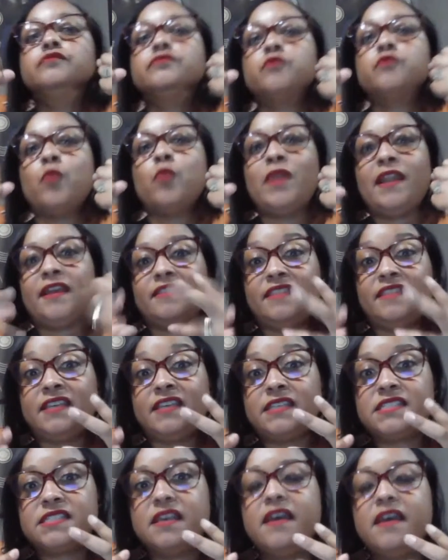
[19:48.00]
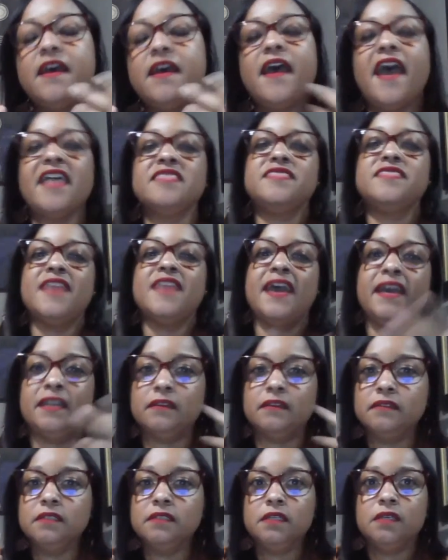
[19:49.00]
went like this, and
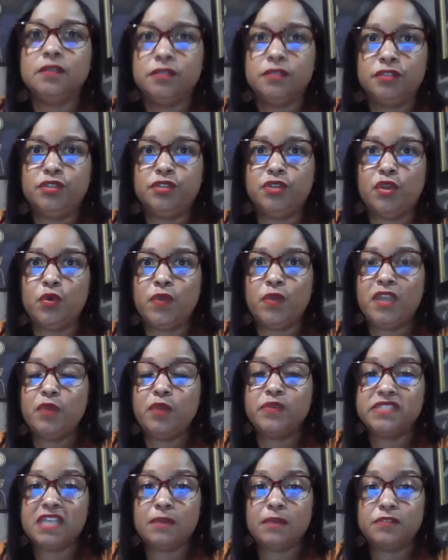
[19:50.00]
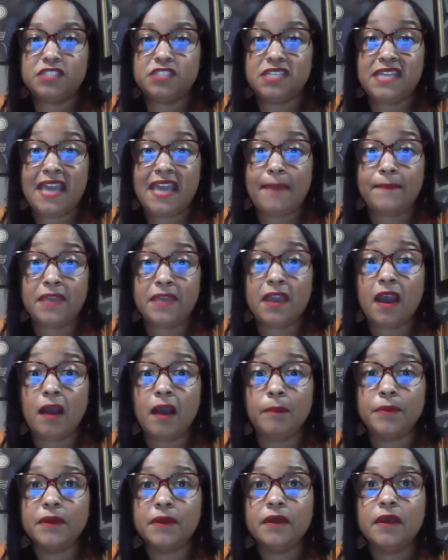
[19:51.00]
then, he was able to get me
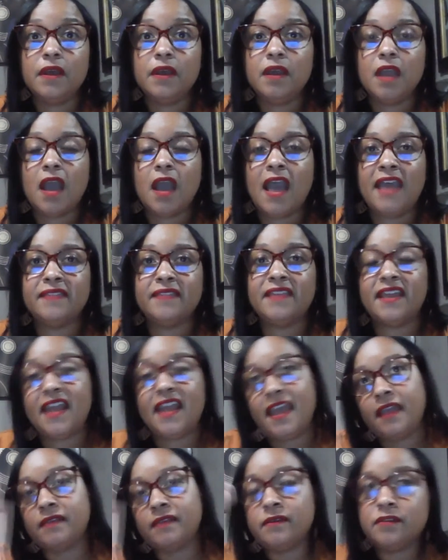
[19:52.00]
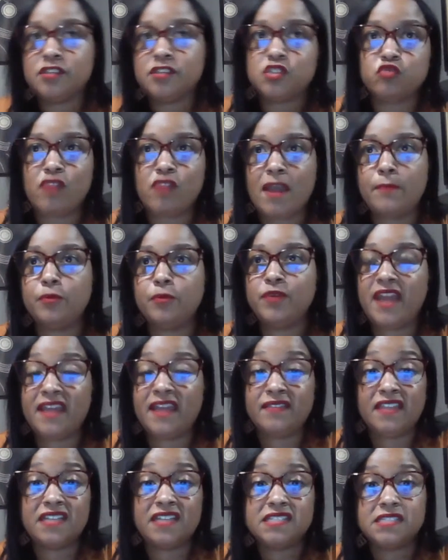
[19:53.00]
up, and then I scrambled,
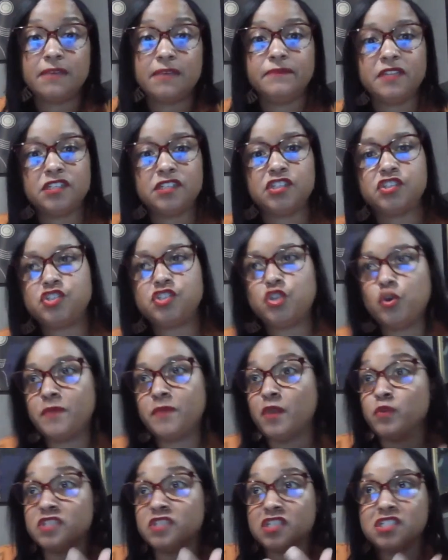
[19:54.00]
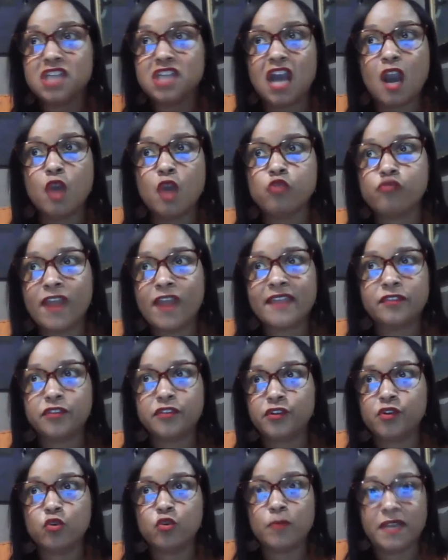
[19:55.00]
and then something just told me it was a towel right
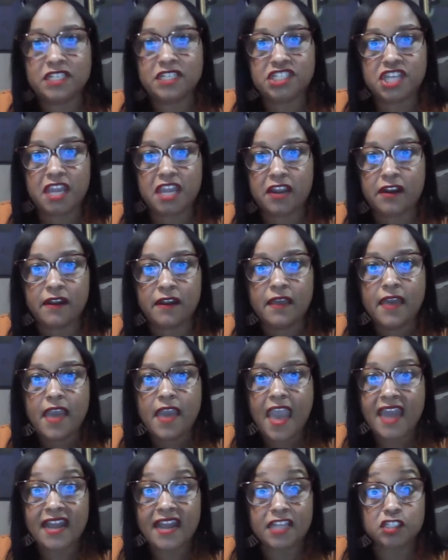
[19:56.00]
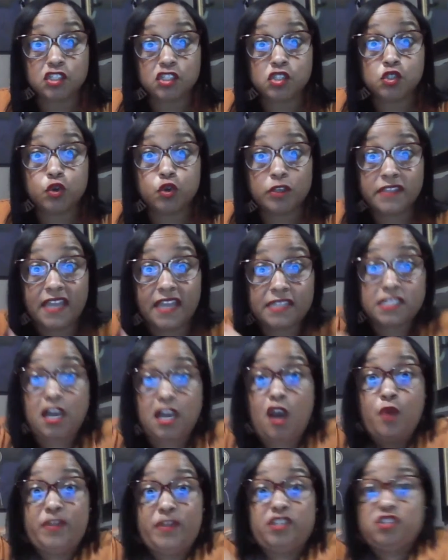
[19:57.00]
there on my chair, and I just took that
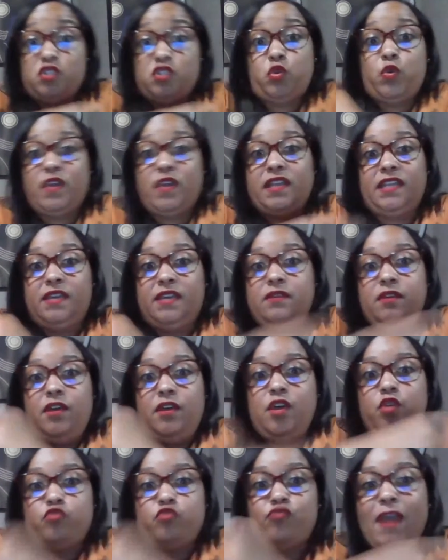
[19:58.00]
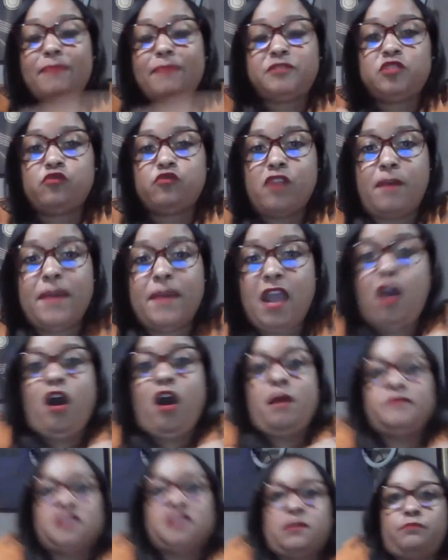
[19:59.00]
towel and just quickly wrapped it around my
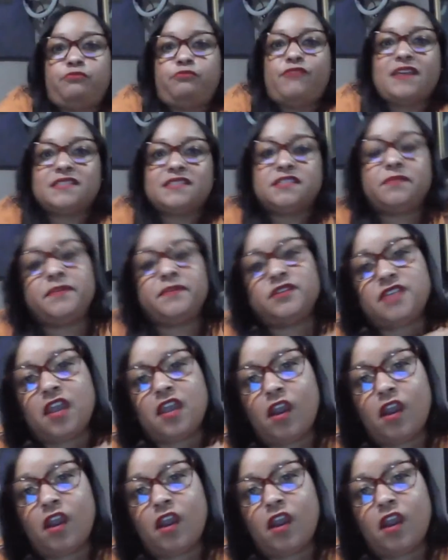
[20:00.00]
arms and pressed it because I